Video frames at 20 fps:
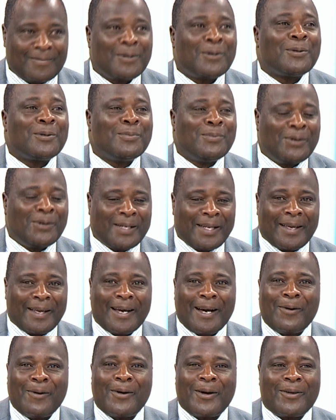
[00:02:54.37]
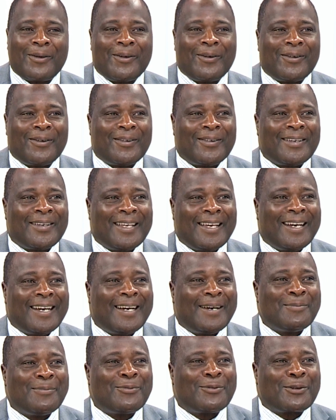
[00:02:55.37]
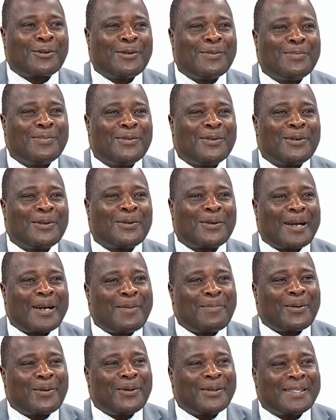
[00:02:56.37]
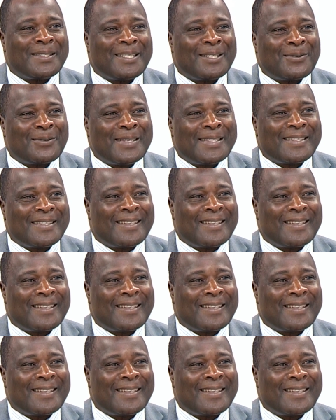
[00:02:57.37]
Good morning. How are you? Yeah, I'm from Lurambi constituency.